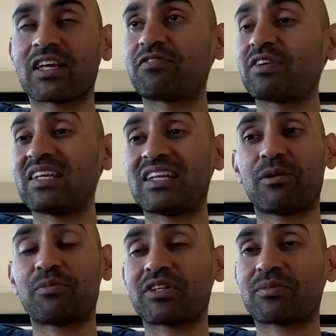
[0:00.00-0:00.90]
If you need
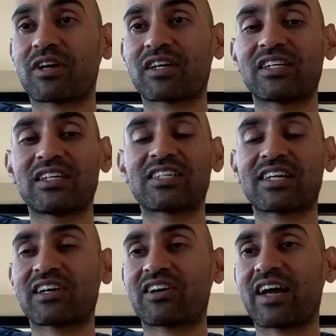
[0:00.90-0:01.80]
help with your marketing,
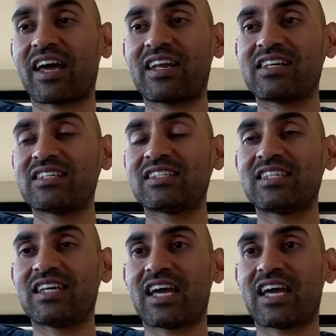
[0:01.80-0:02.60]
check out our ad agency,